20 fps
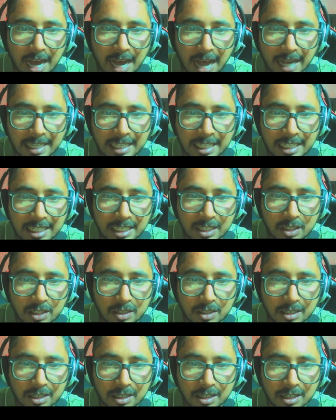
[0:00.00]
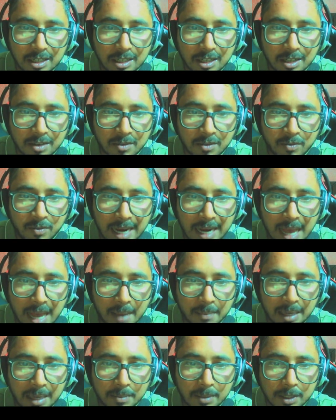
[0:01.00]
I need, when
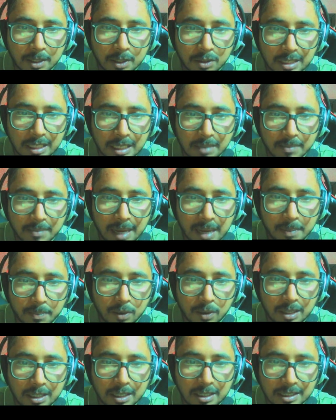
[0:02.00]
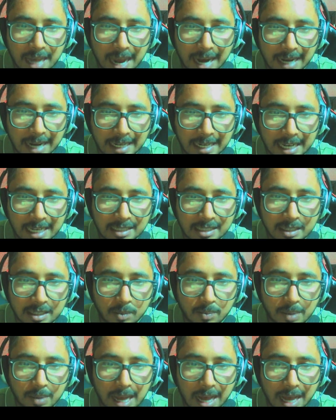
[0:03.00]
I'm able to see my opponent's ideas and
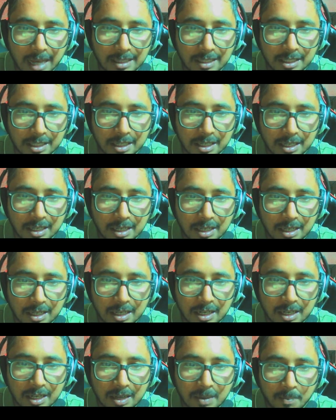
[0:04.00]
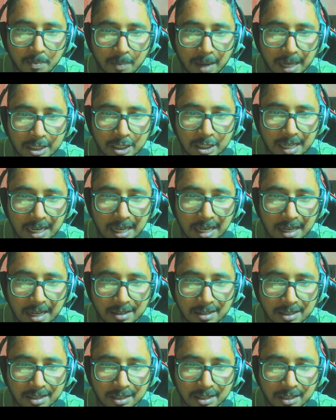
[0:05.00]
plans much
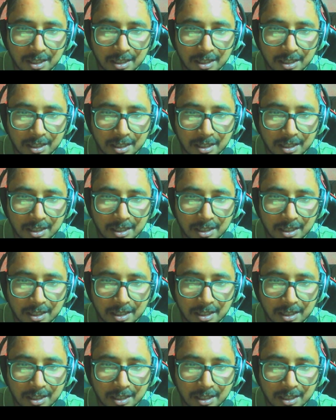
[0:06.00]
clearer,